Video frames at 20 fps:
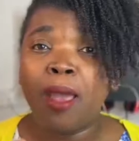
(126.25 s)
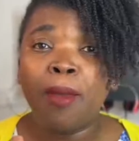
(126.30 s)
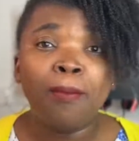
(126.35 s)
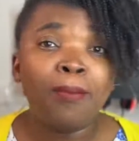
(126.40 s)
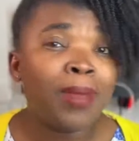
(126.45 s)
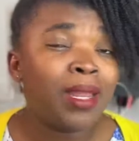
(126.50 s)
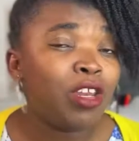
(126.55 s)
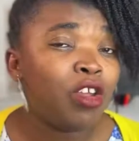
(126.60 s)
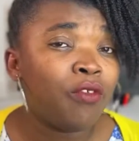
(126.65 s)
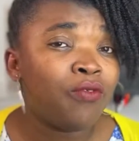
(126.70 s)

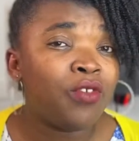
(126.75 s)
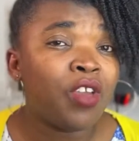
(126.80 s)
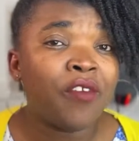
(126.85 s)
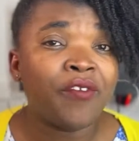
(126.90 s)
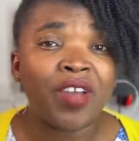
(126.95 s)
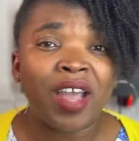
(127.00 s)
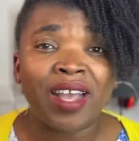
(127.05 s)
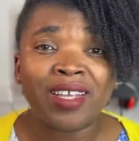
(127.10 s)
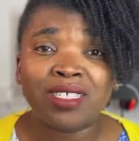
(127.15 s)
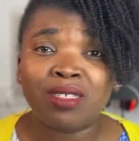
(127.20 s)
Many of you
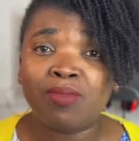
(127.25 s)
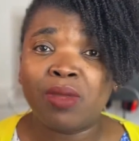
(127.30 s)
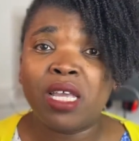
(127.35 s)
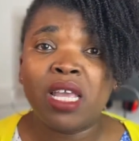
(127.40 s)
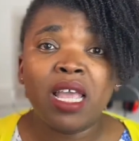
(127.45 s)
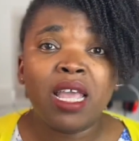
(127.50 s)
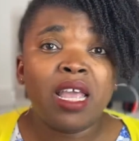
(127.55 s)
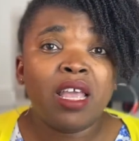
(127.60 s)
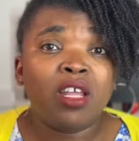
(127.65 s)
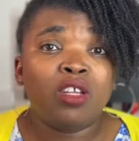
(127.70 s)
have asked me,
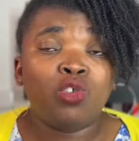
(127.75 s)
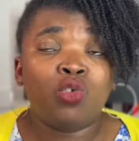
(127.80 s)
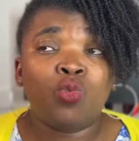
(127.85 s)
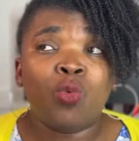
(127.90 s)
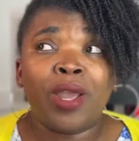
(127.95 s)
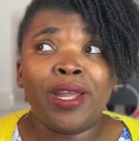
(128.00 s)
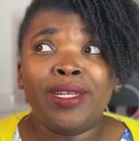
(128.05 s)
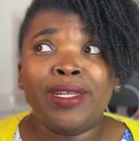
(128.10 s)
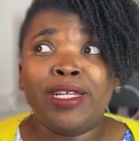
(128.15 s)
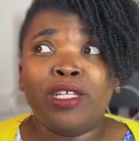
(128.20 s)

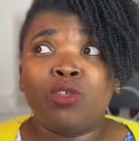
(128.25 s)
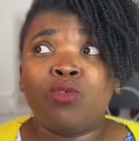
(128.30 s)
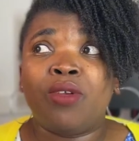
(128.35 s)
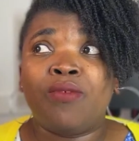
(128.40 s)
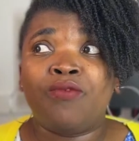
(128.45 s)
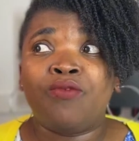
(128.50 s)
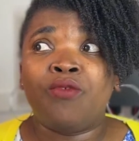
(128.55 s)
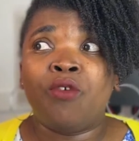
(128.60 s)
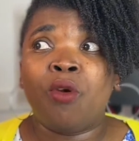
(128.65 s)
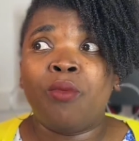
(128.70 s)
do I need to
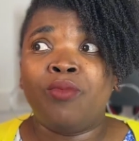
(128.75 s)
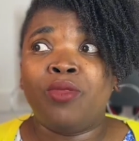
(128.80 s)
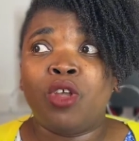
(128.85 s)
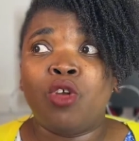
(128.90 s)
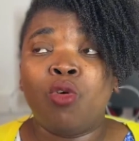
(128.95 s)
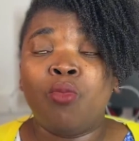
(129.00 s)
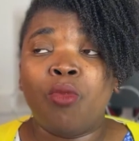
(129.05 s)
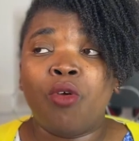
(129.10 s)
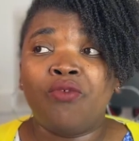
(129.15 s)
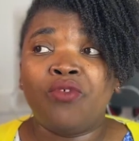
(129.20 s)
inform the
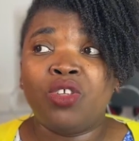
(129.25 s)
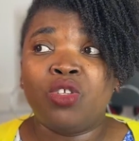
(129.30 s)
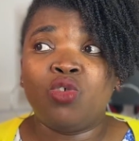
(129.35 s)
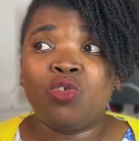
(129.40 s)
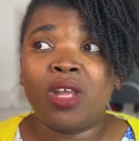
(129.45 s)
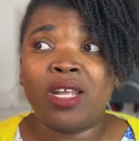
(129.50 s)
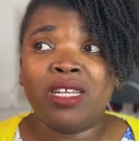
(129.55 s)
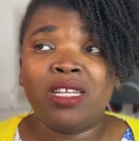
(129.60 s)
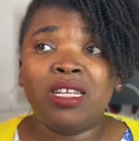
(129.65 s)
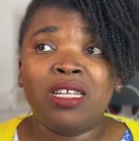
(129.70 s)
home office?
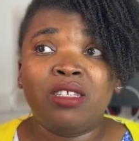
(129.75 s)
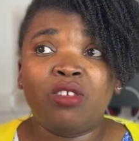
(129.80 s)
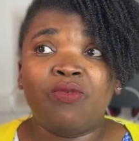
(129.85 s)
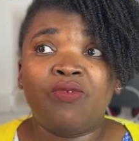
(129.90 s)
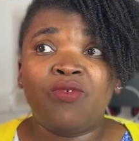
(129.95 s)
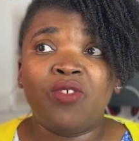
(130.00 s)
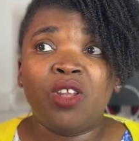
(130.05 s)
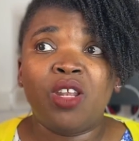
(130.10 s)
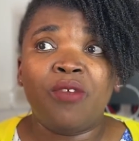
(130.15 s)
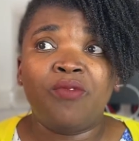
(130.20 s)
Do I need to
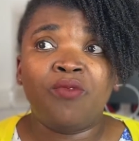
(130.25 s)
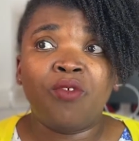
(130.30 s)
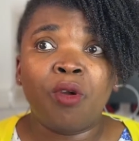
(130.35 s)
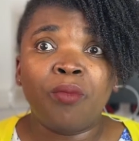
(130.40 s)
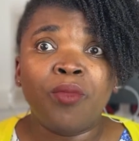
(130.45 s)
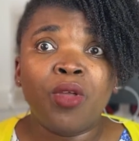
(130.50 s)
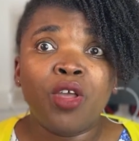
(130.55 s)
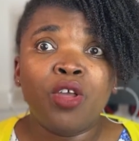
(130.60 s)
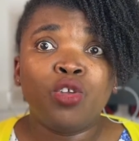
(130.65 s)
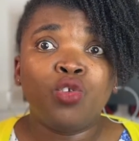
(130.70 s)
fill a
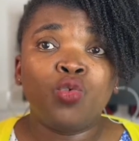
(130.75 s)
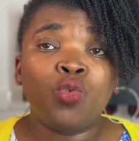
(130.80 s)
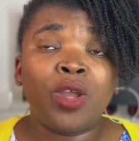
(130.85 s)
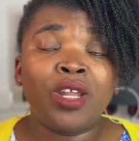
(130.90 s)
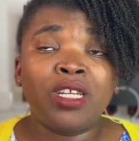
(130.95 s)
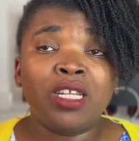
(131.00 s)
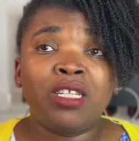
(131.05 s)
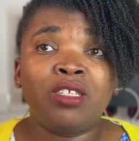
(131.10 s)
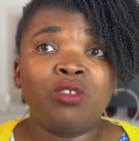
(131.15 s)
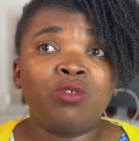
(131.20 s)
form? Do I
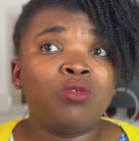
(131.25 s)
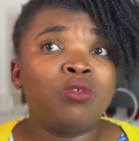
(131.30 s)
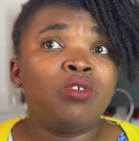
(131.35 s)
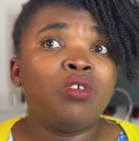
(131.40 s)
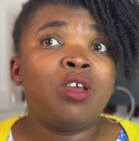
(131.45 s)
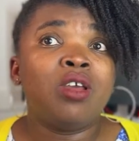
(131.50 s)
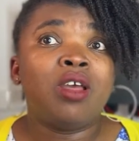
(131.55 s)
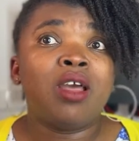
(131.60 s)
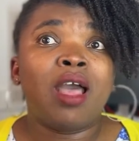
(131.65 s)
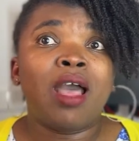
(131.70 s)
need to
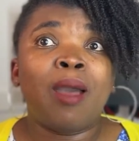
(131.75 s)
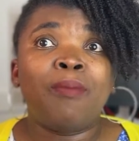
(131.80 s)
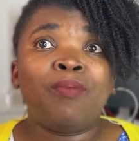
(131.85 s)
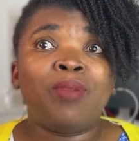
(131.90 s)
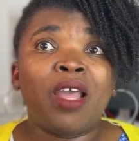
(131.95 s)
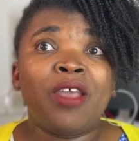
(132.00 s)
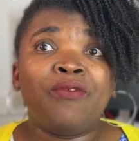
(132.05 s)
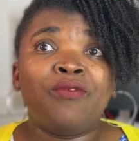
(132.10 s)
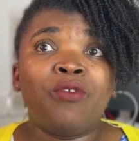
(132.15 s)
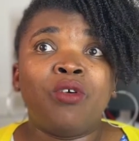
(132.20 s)

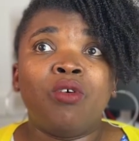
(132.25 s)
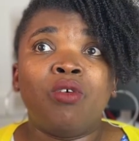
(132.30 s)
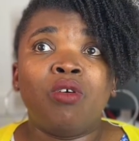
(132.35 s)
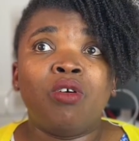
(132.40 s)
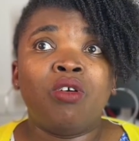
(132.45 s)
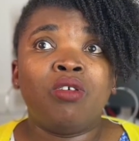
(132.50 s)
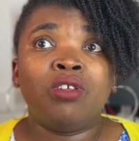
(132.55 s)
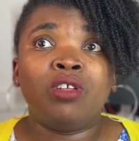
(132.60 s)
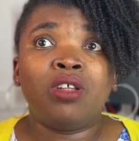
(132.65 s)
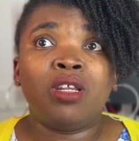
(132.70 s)
apply
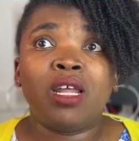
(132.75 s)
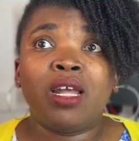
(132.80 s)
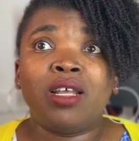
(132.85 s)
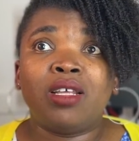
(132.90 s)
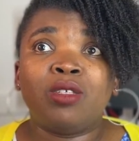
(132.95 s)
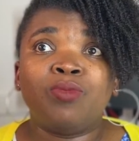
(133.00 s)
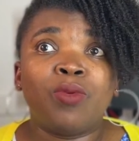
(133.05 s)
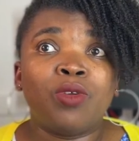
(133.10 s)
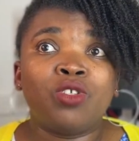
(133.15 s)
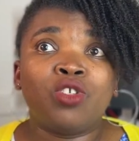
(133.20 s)
for another
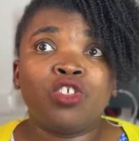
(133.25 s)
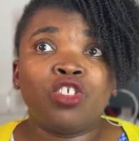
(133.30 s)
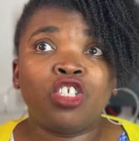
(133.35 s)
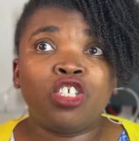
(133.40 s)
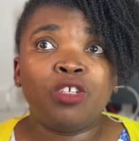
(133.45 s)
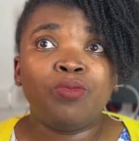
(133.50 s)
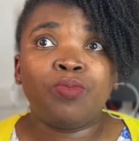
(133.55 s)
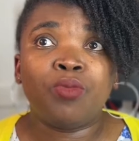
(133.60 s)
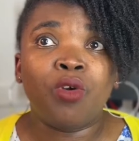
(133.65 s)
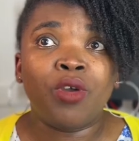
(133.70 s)

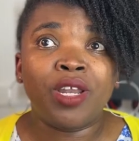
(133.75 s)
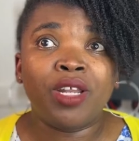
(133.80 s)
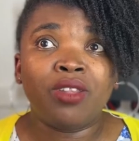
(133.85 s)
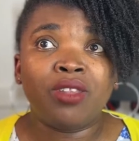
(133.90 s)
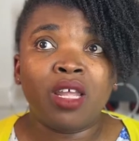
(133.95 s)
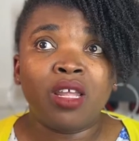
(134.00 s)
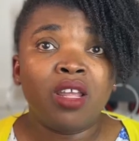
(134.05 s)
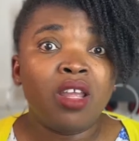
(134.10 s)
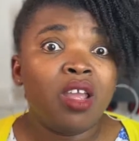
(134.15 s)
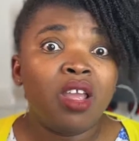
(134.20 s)
sponsorship or
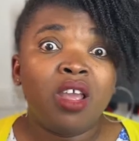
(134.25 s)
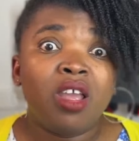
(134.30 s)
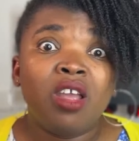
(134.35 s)
anything?